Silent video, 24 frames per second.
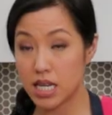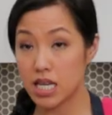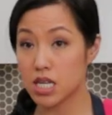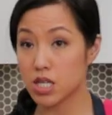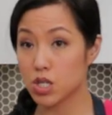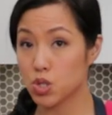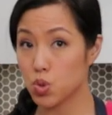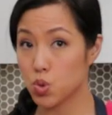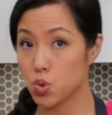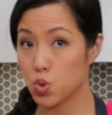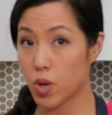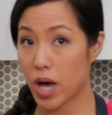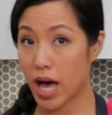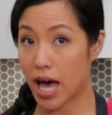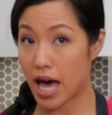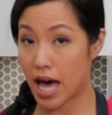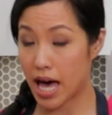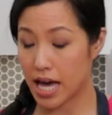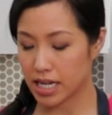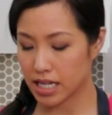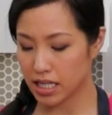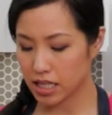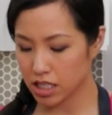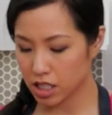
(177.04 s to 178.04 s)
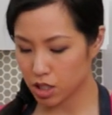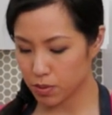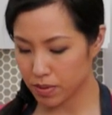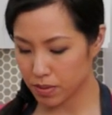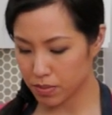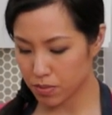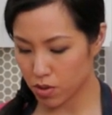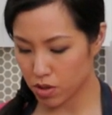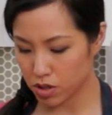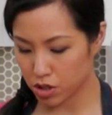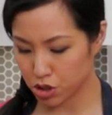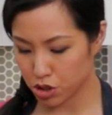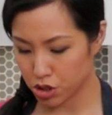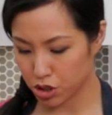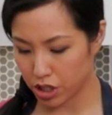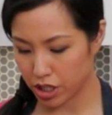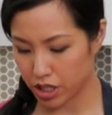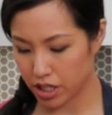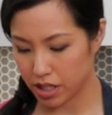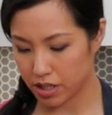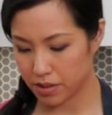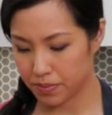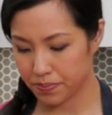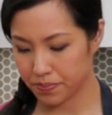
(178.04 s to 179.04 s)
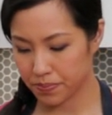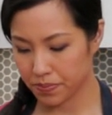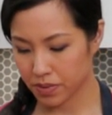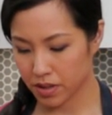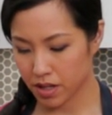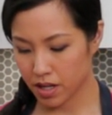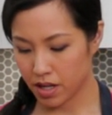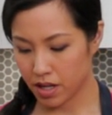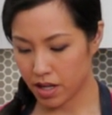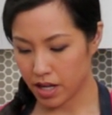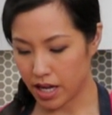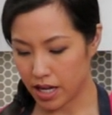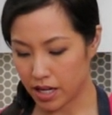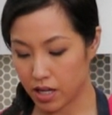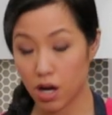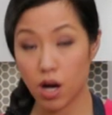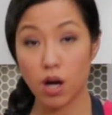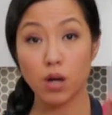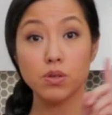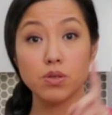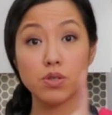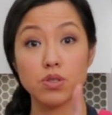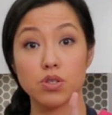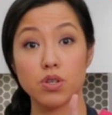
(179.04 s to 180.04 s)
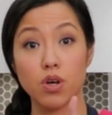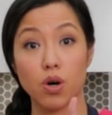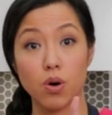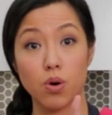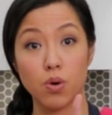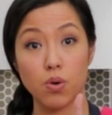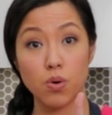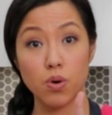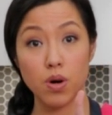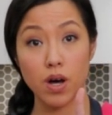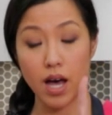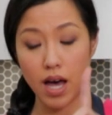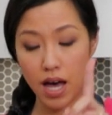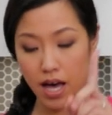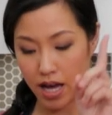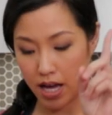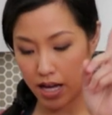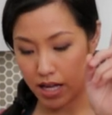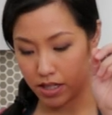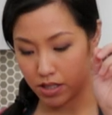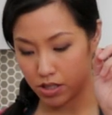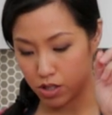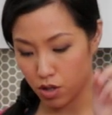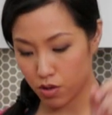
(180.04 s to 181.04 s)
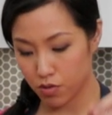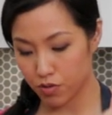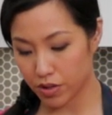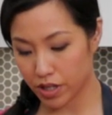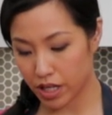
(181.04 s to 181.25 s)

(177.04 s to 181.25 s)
need to add a little bit more sugar. And also, don't